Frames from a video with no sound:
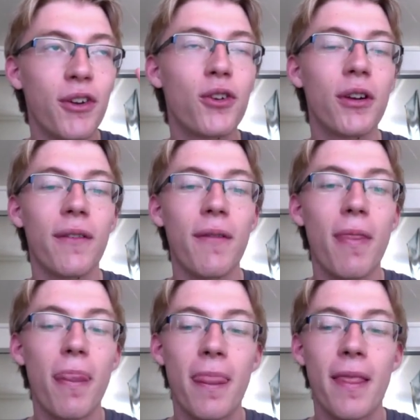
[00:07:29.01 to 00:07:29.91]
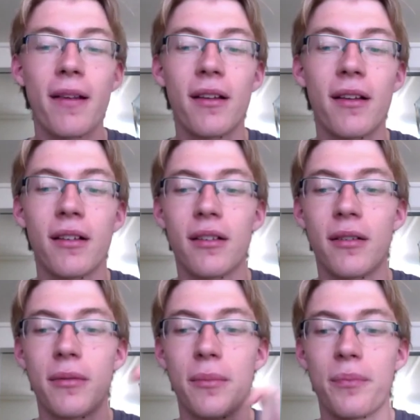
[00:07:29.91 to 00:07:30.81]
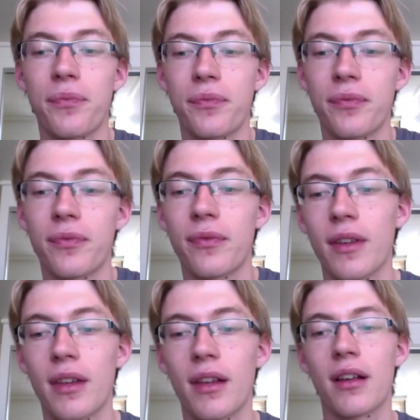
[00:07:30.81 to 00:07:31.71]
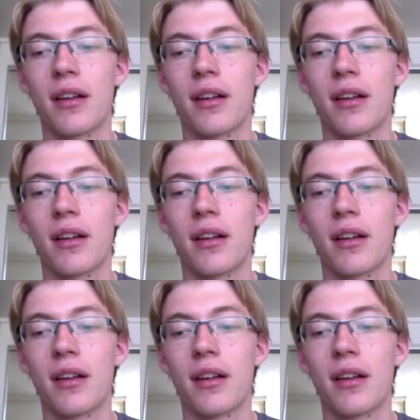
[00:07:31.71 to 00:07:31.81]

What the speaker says: Do you think Big Hero 6 is going to be the highest